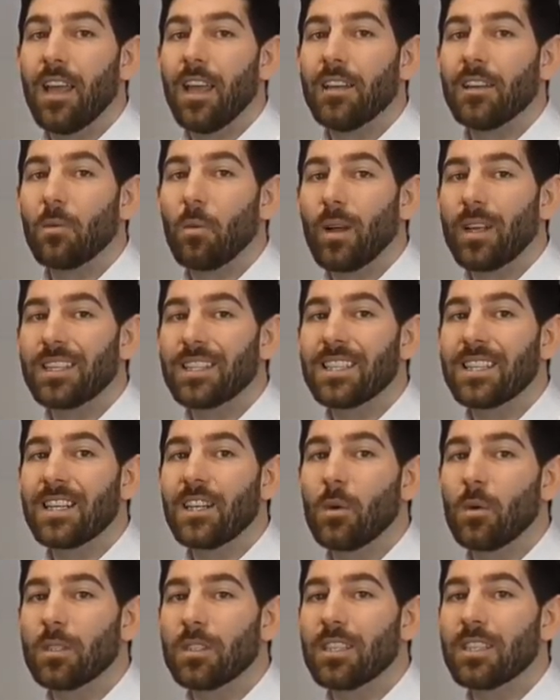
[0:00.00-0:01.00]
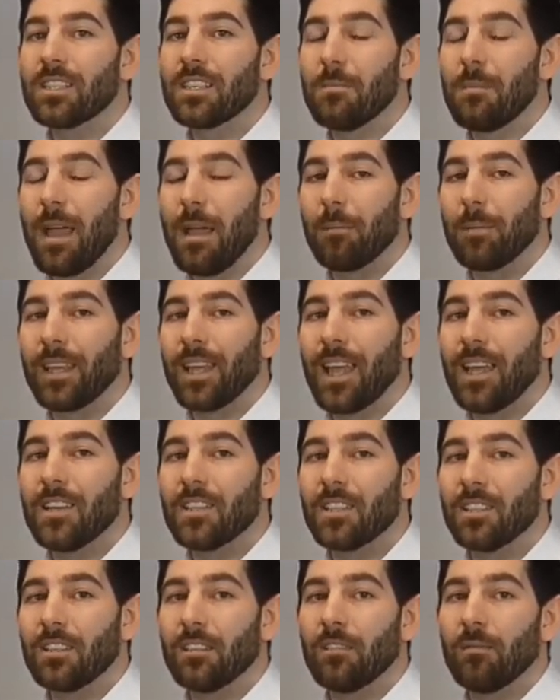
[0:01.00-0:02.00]
into one single system
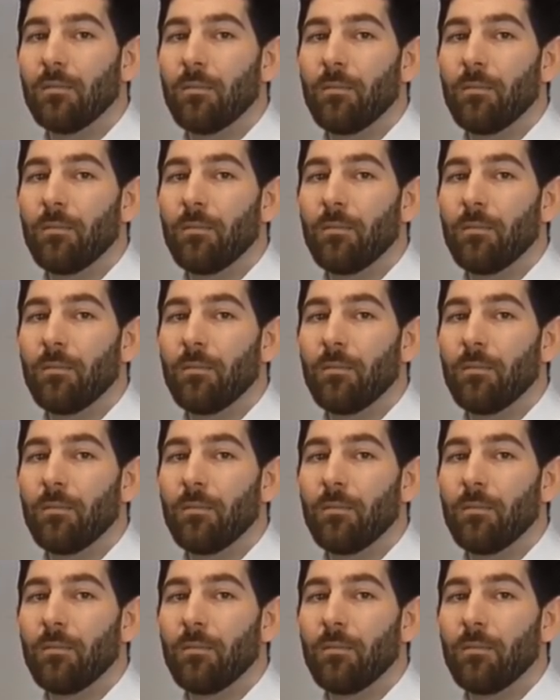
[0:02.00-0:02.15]
application.